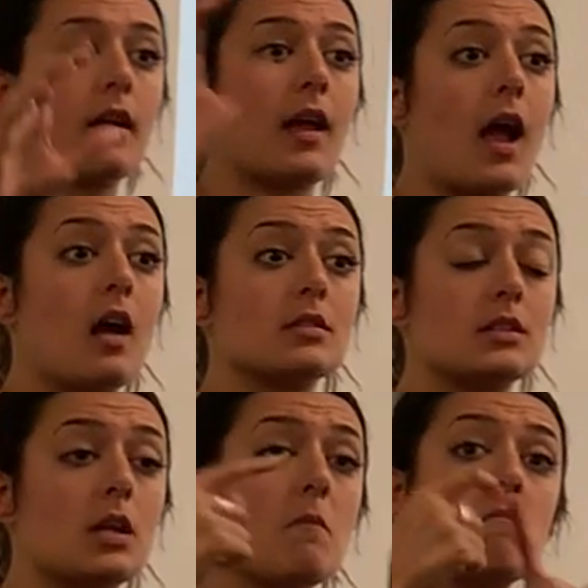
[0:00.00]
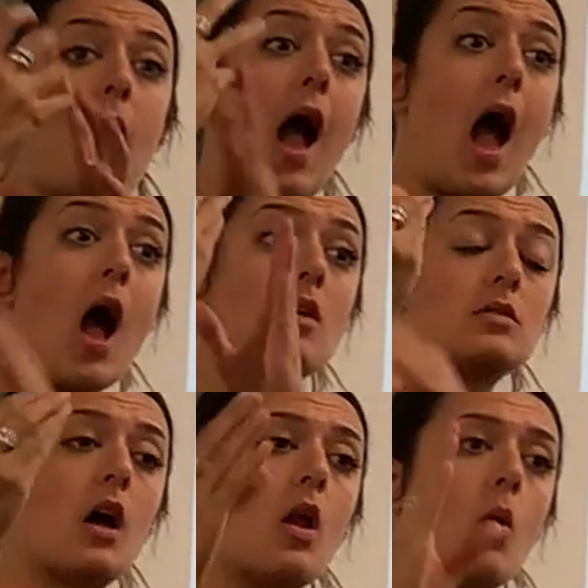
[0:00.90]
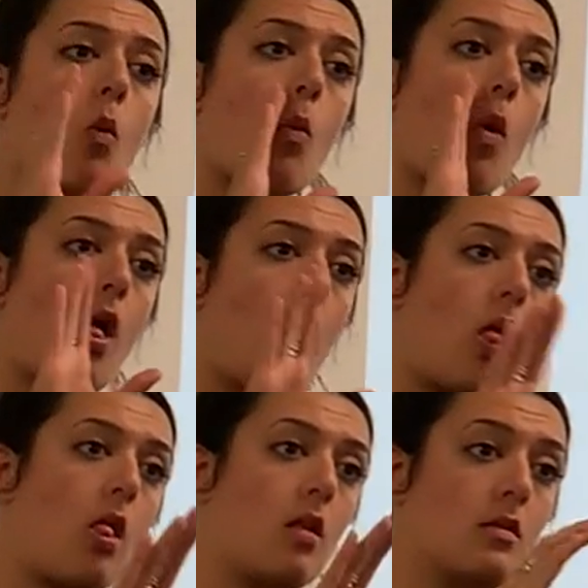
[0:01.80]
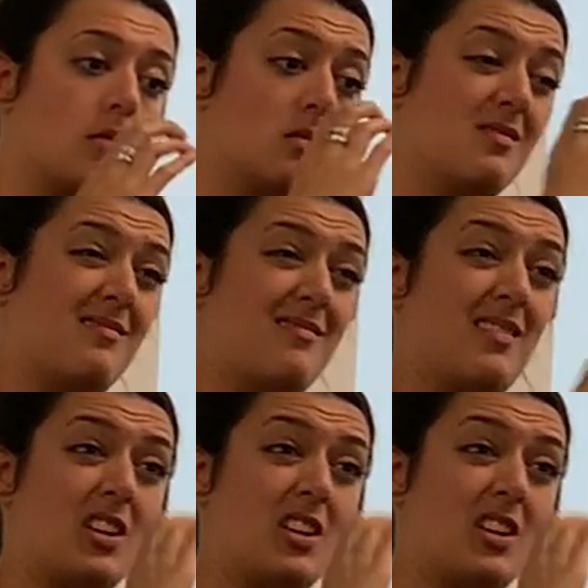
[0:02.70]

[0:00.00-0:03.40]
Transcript: will open the calcium channels on the SR.